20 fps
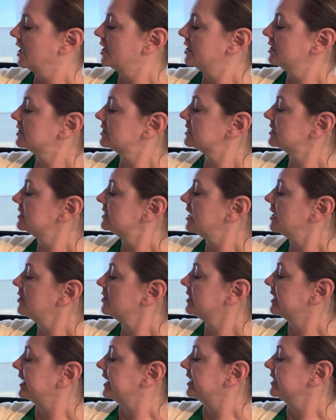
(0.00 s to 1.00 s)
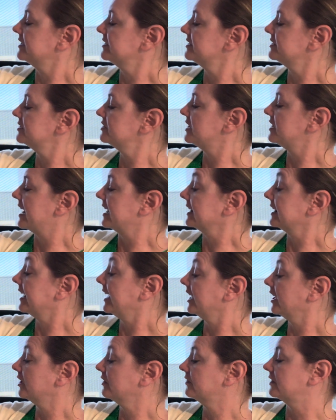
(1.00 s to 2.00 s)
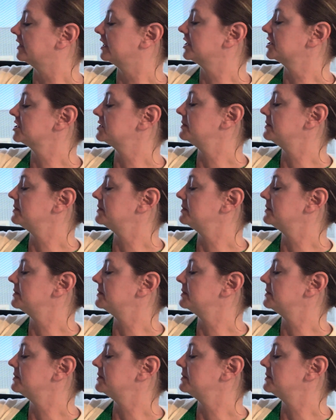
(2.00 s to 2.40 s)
Slowly and carefully, she